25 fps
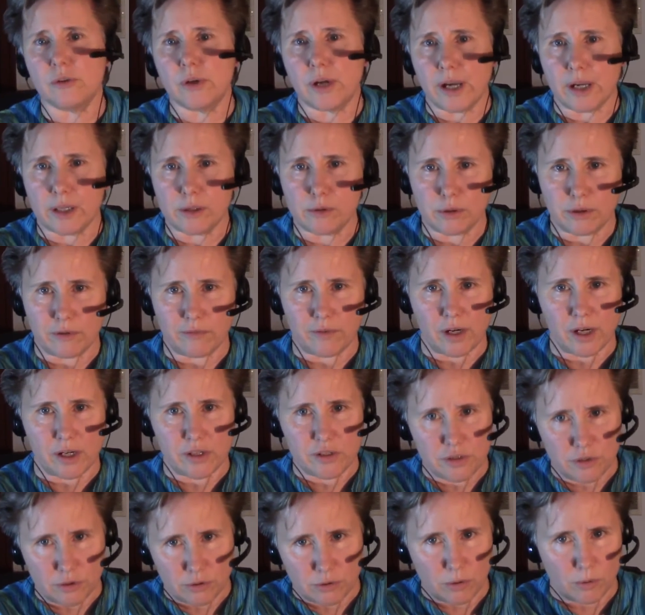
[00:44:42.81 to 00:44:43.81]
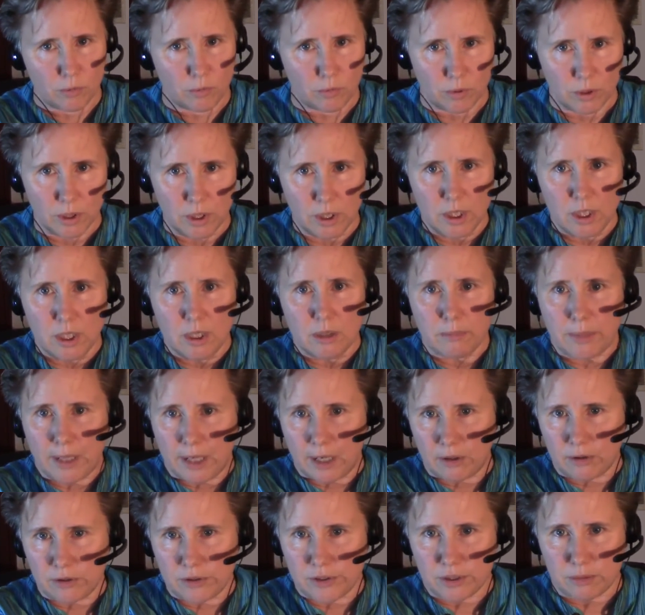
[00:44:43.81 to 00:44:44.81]
how to revise your own
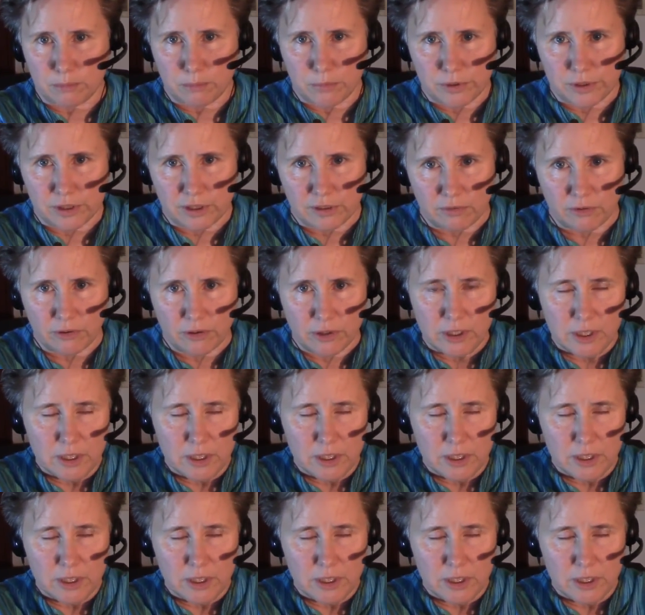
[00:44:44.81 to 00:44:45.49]
patterns and beliefs.